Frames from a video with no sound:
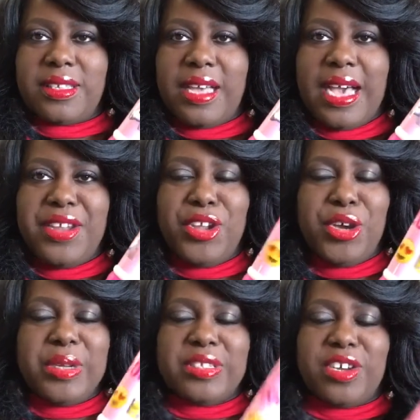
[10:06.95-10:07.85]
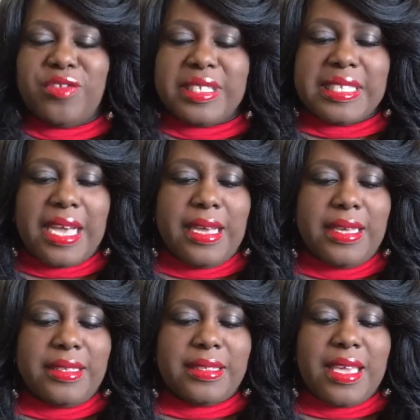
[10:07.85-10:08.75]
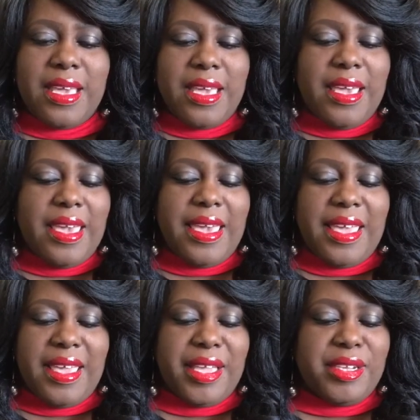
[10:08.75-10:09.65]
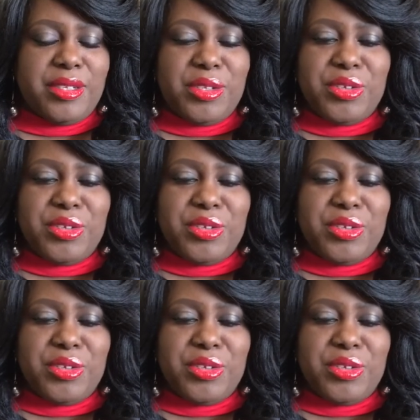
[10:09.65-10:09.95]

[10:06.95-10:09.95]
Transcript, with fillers: I know it's oversized, and,